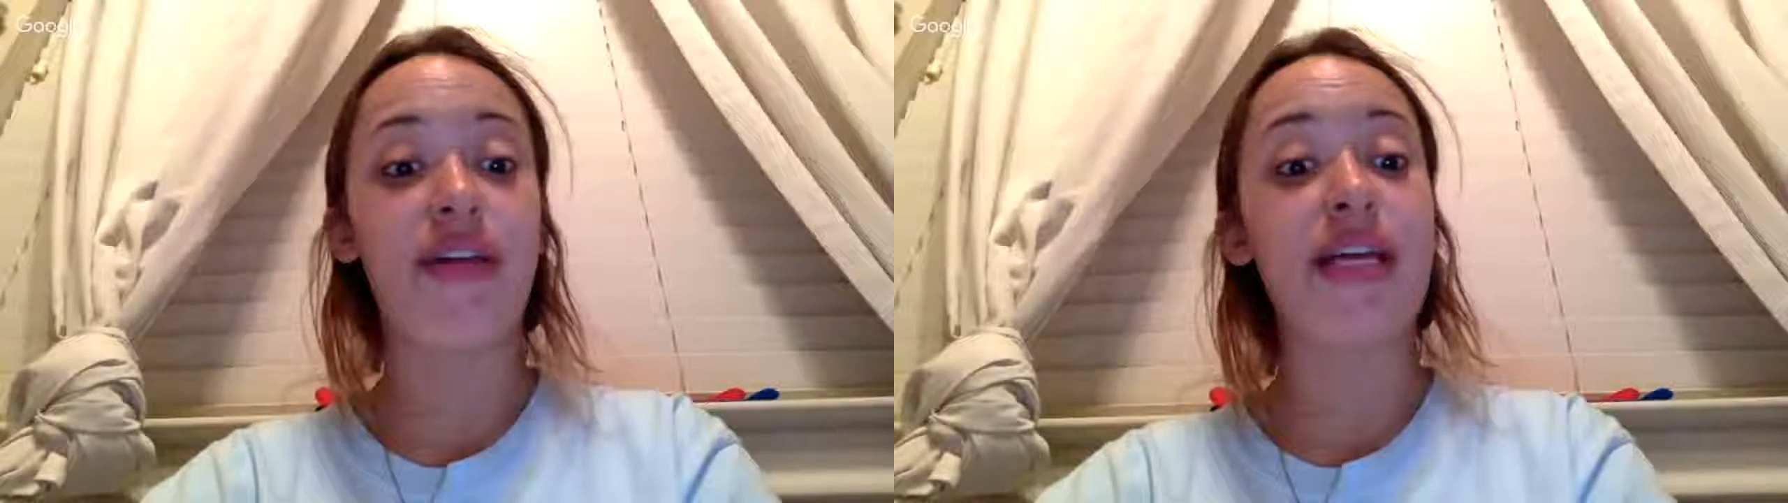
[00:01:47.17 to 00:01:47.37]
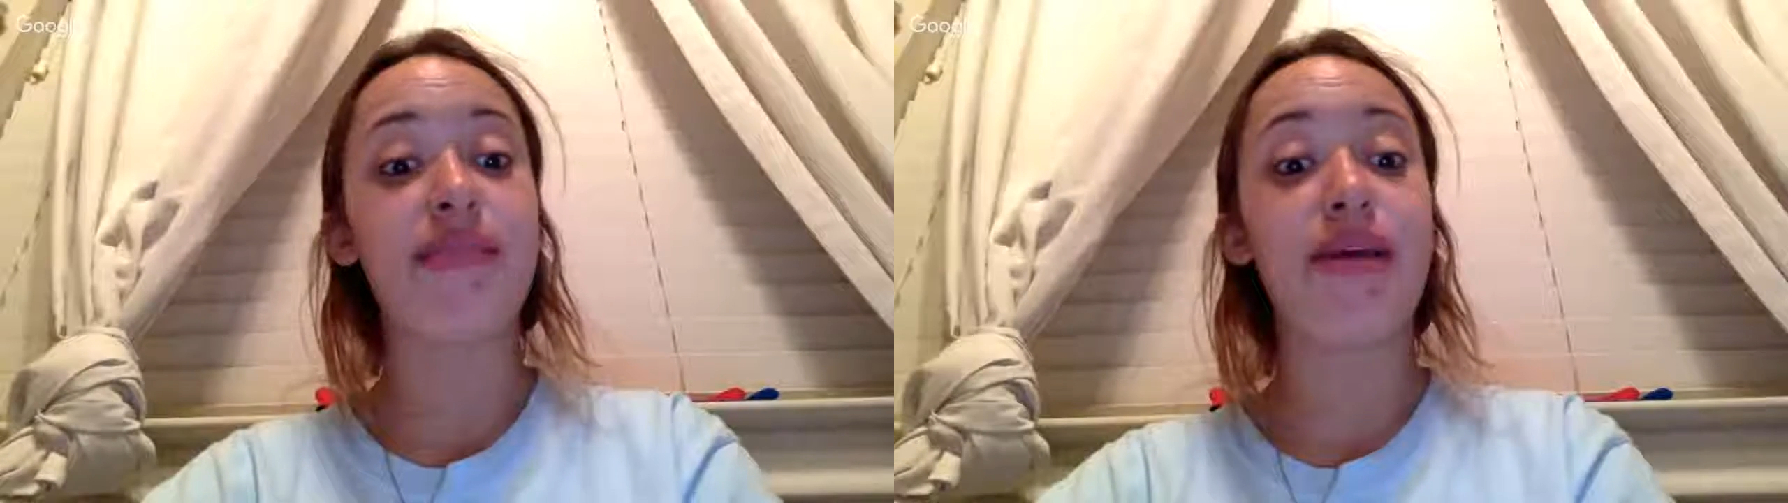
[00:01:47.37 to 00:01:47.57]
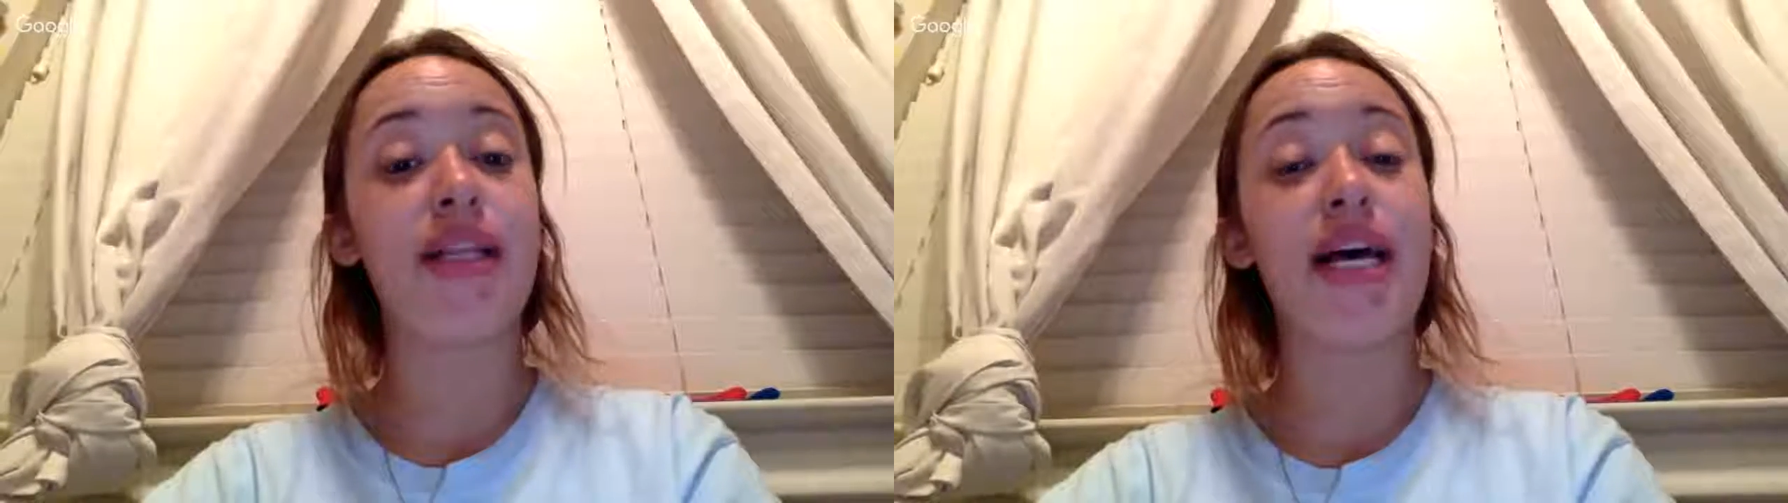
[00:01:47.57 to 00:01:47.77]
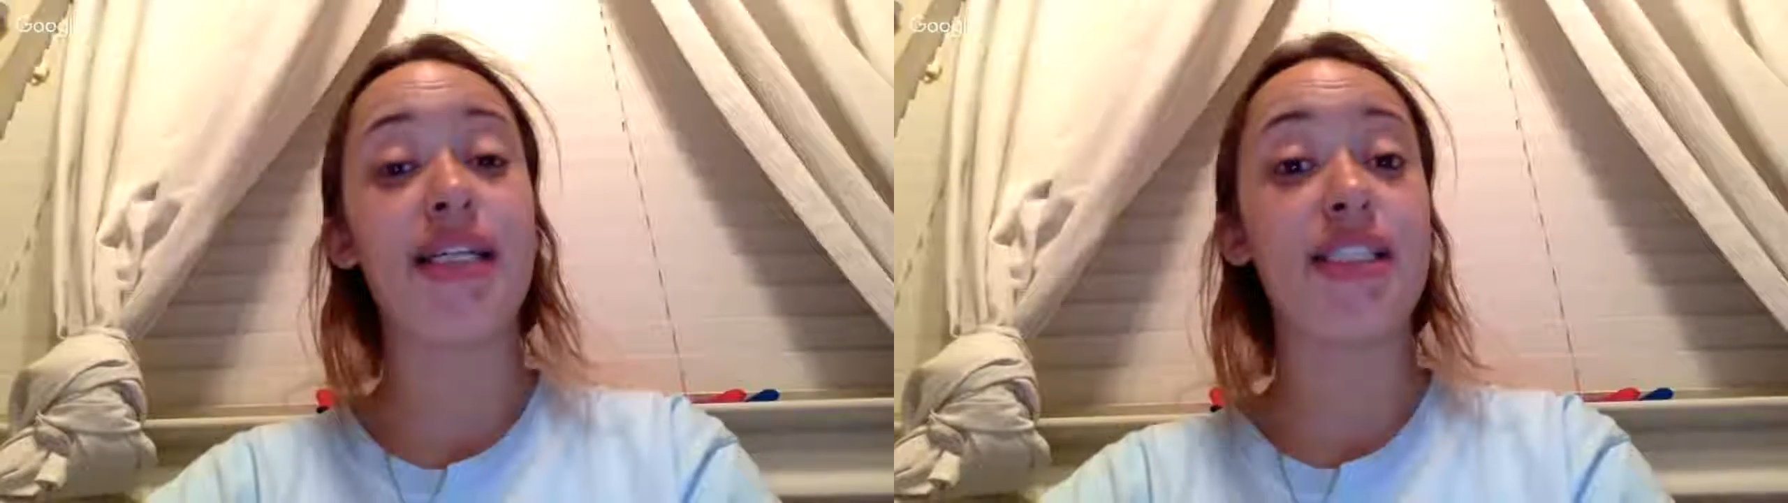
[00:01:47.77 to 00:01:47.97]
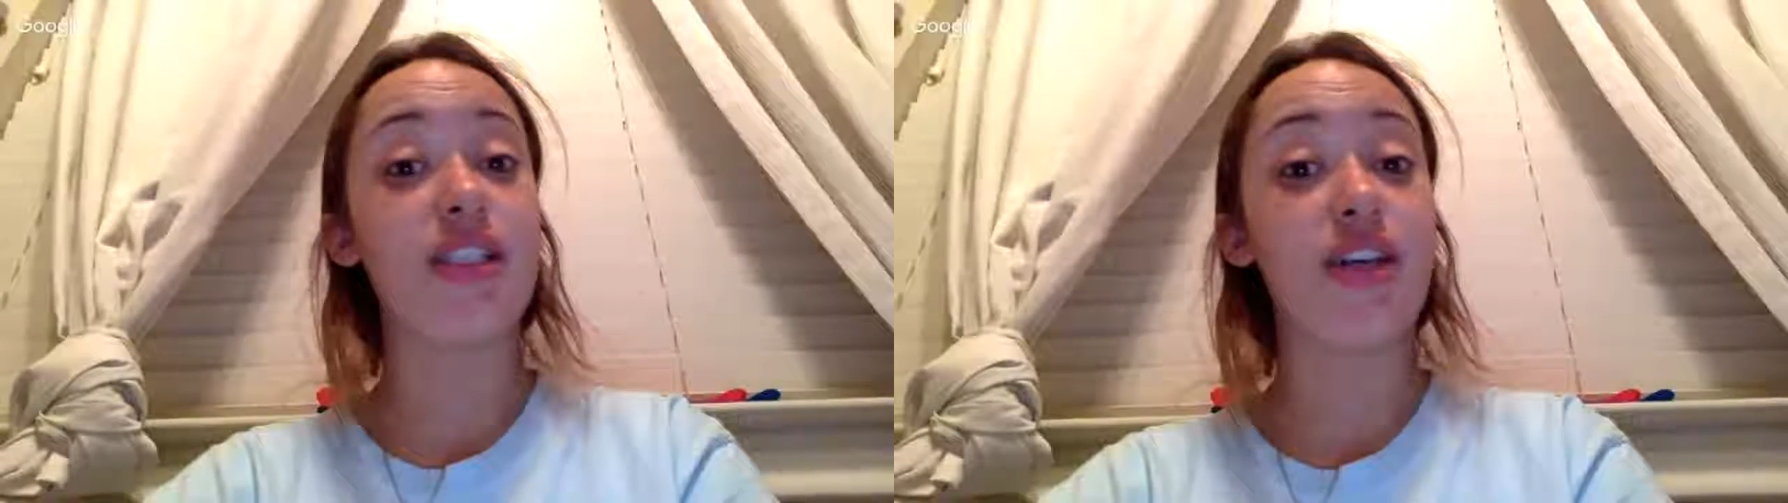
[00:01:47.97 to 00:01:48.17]
dragonflies
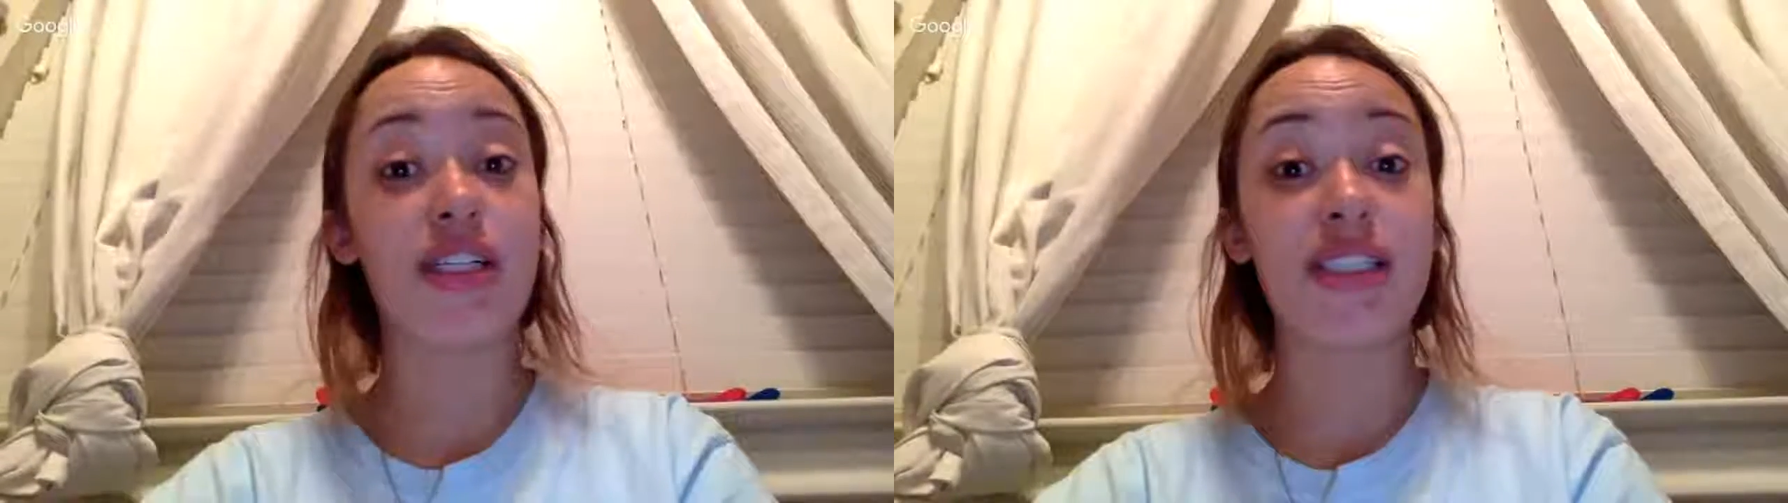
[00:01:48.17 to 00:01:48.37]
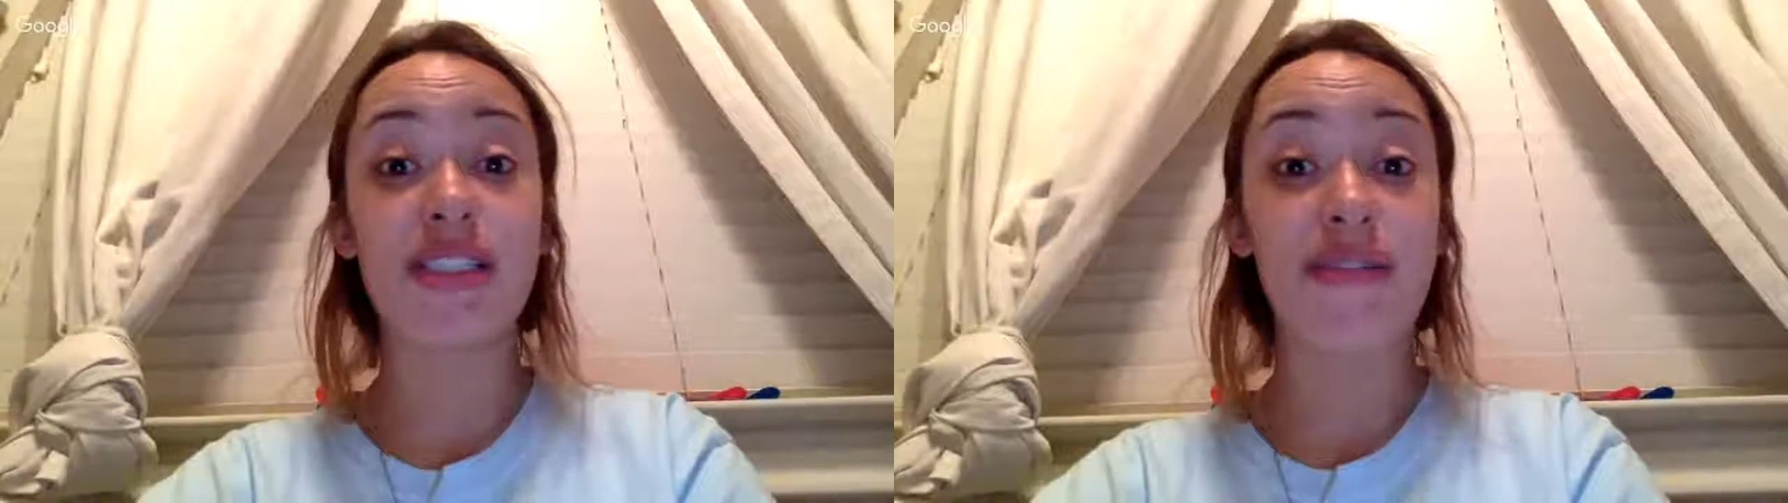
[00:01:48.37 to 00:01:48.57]
may last as long